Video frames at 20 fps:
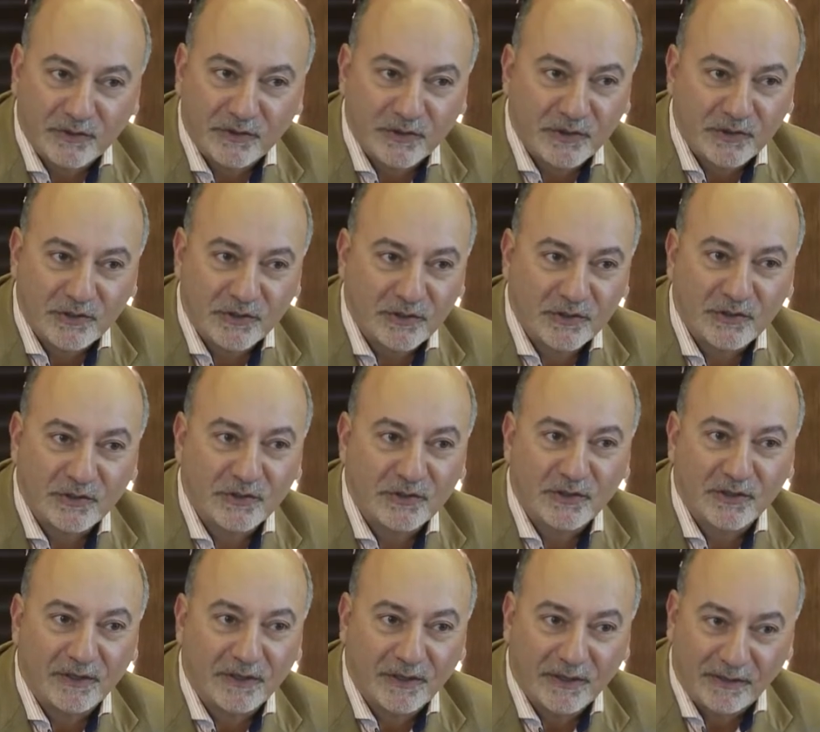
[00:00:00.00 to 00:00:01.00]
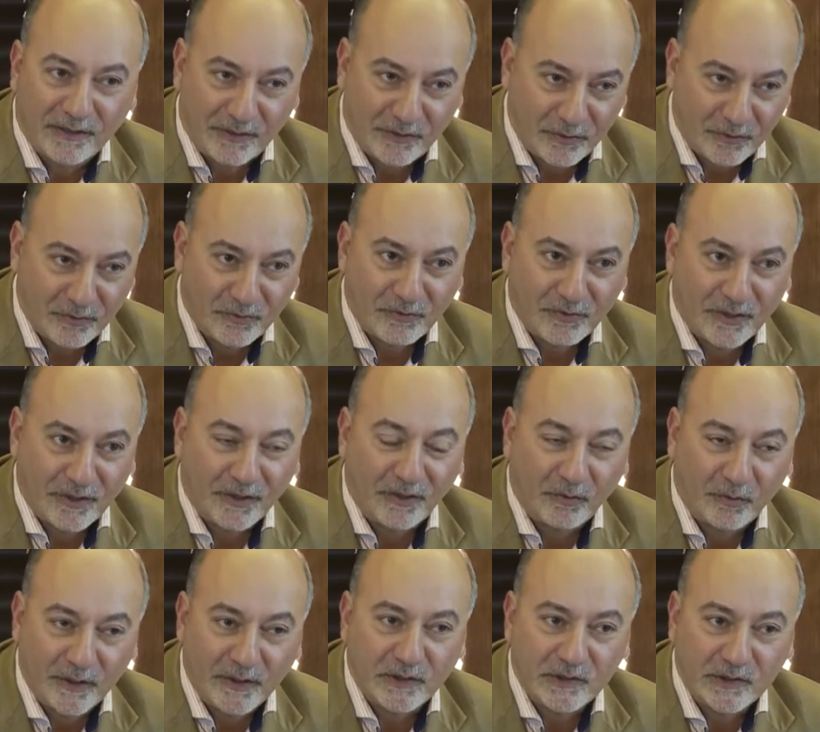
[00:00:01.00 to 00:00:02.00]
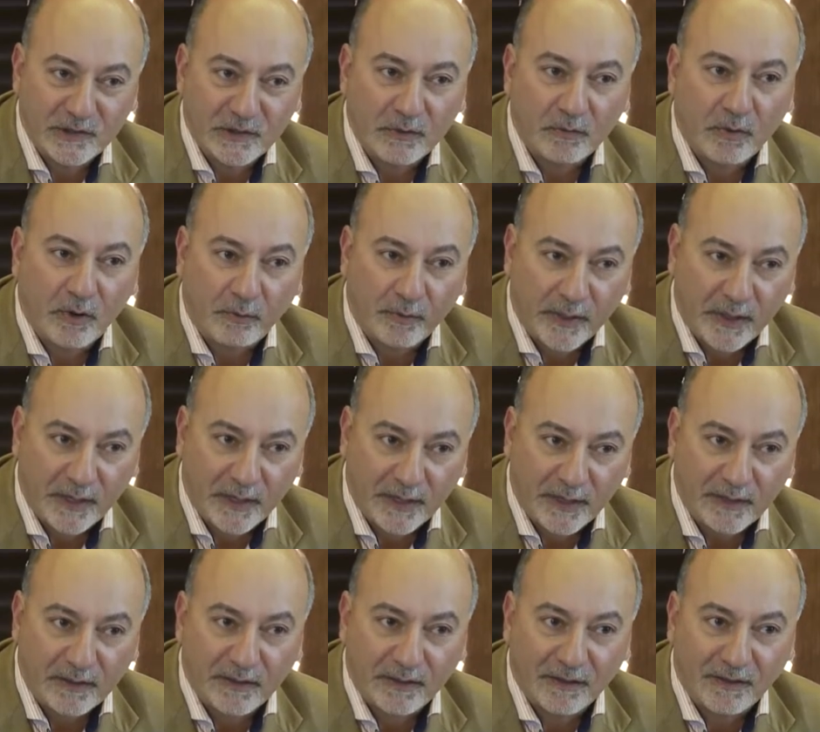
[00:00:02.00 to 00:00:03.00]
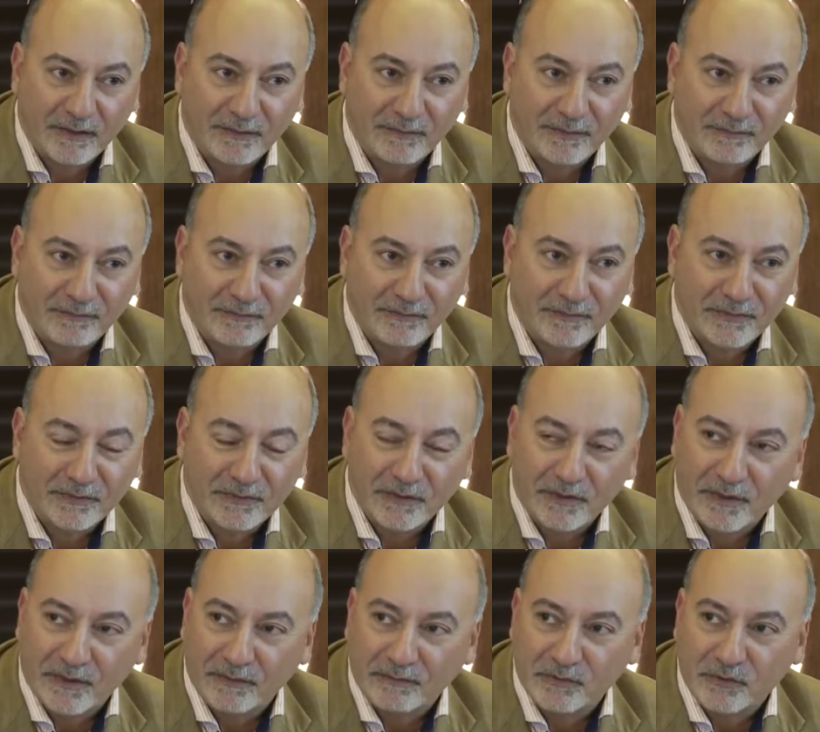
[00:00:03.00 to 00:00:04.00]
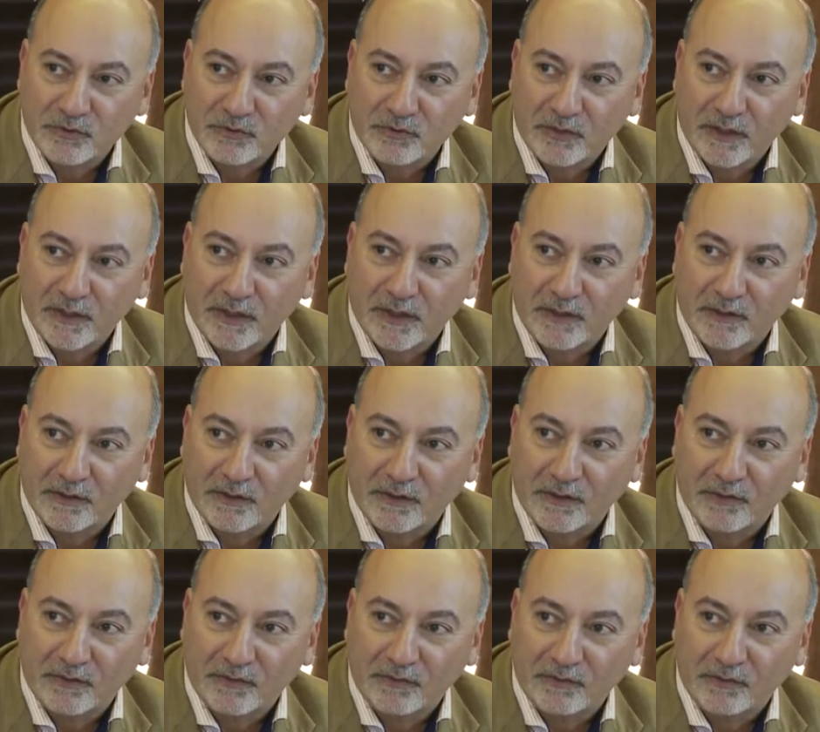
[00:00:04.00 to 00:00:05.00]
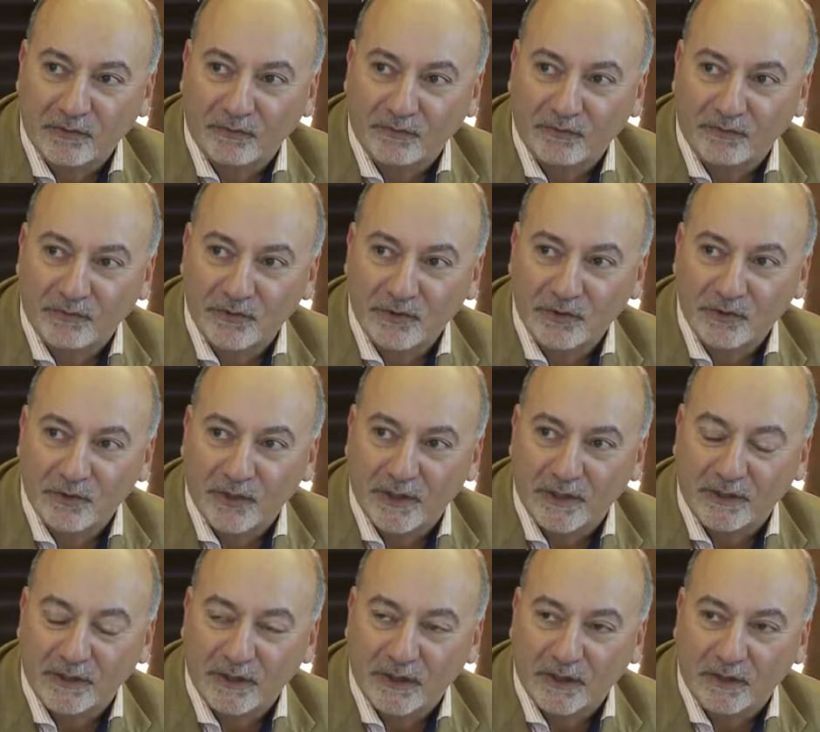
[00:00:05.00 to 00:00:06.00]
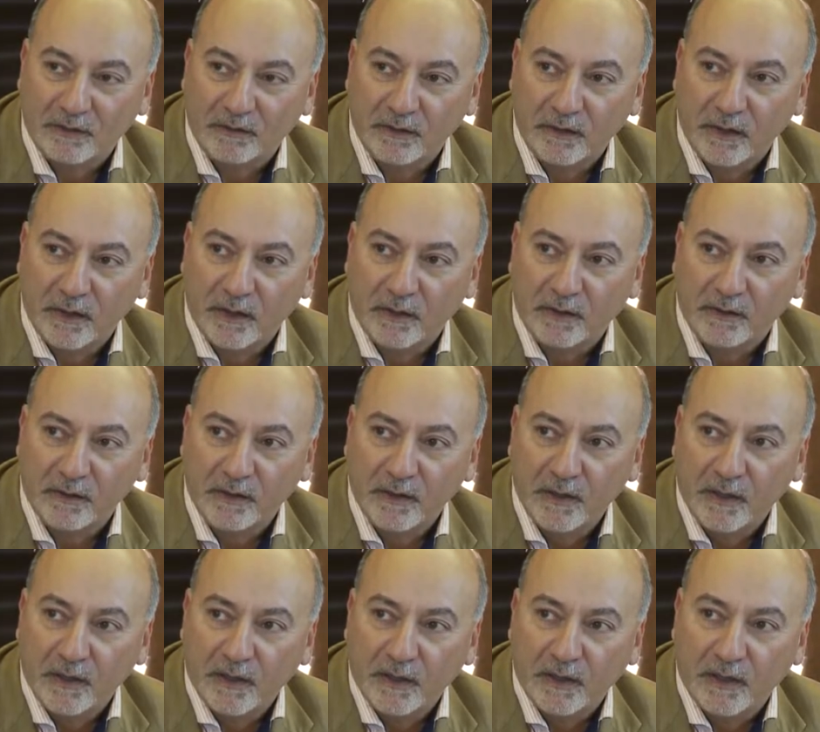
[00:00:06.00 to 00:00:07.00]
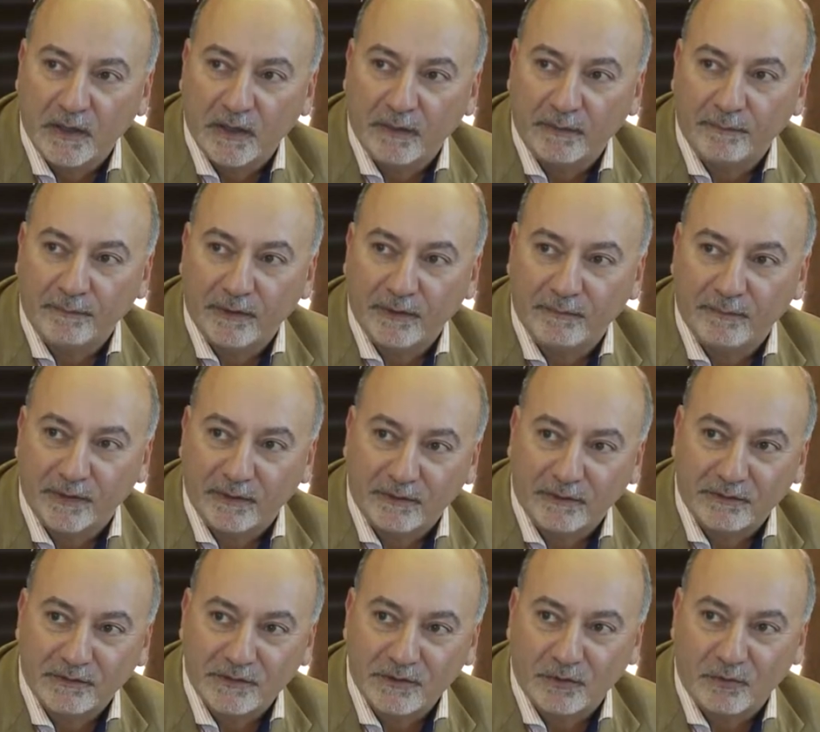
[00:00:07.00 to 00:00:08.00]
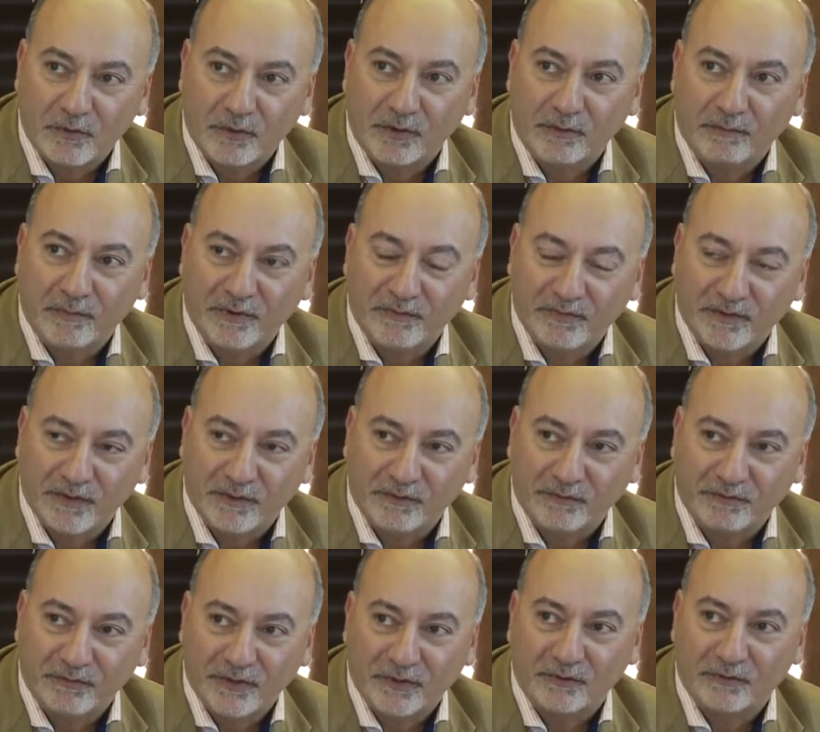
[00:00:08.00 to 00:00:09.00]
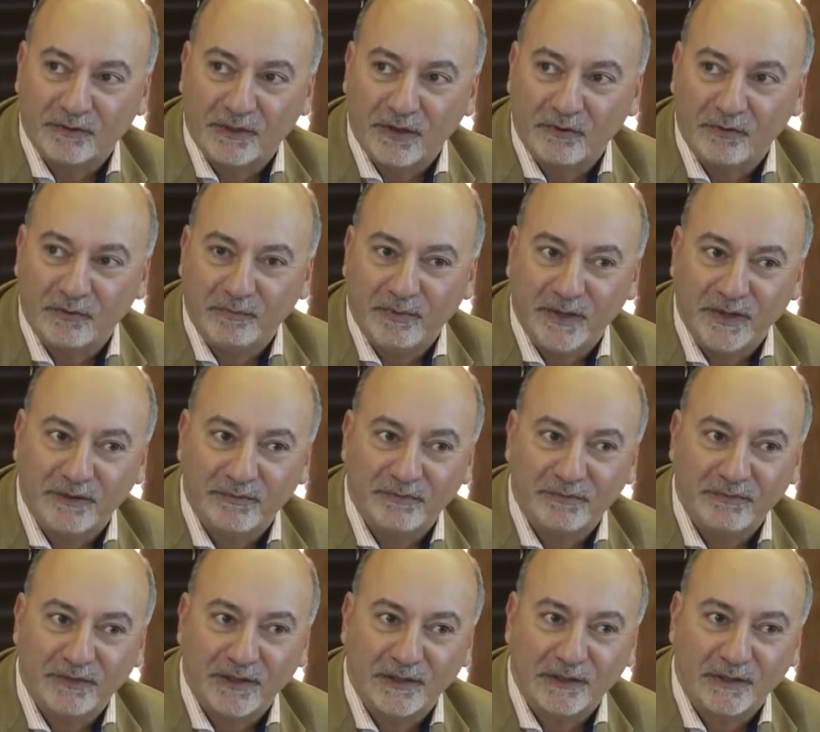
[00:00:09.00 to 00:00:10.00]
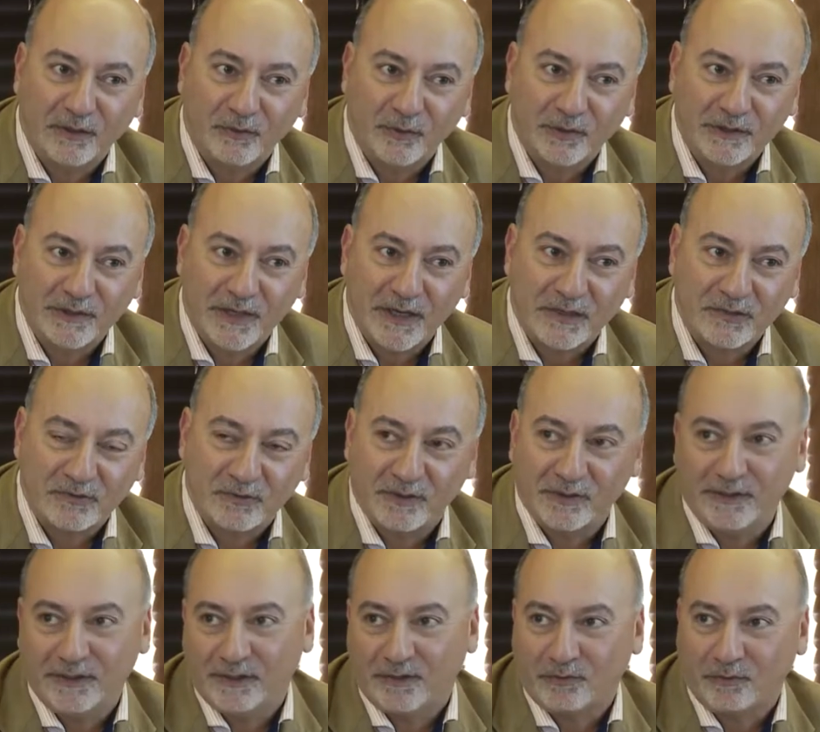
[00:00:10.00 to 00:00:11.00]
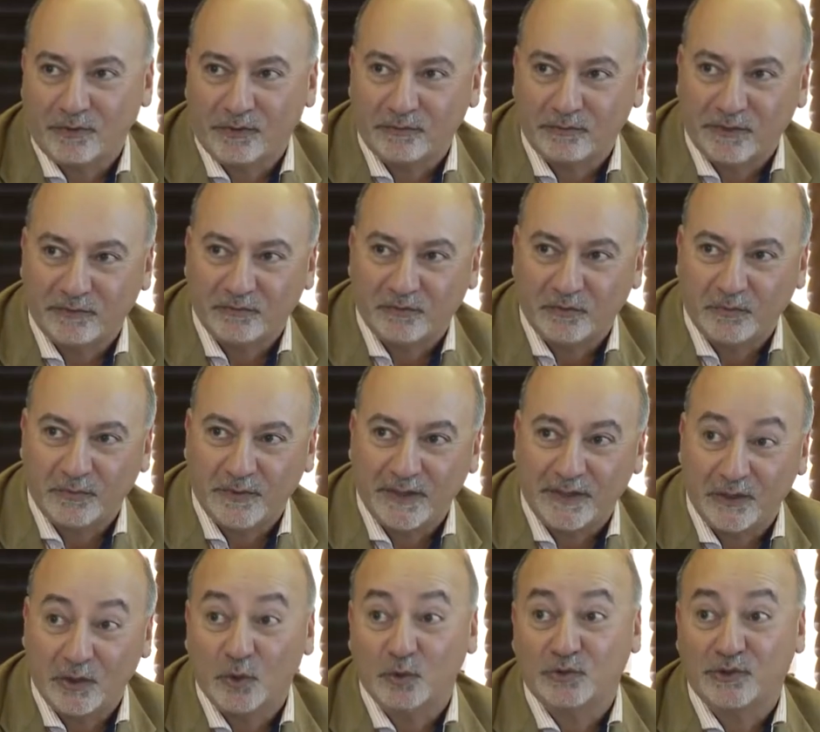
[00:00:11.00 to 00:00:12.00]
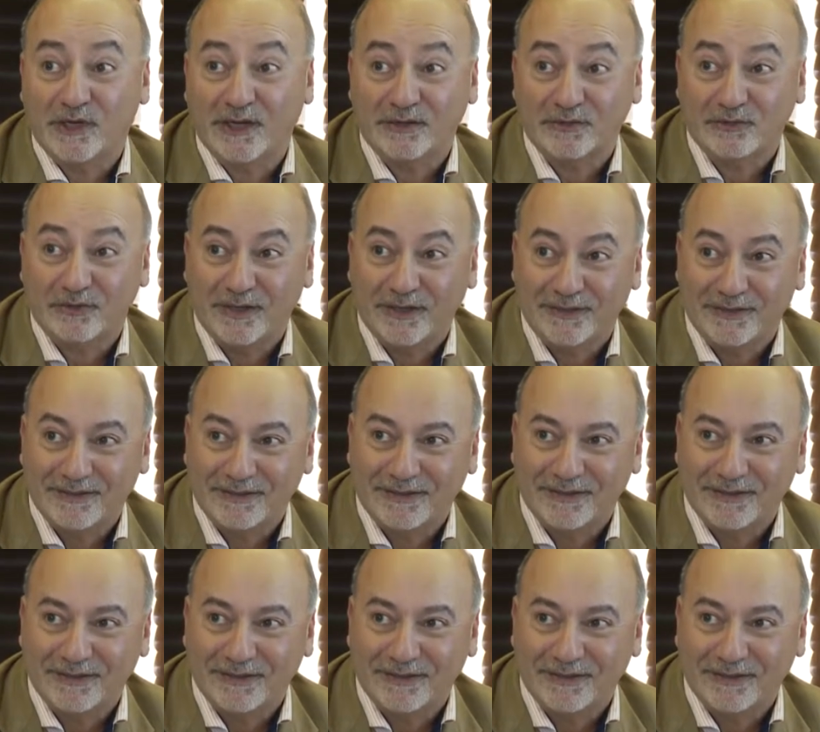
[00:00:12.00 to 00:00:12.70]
gonna wait to see where we can get. I'm trying not to sort of shoot anything out of the air. So Warren Buffett under federal law would pay a lower tax rate. Here, Warren Buffett would pay no tax rate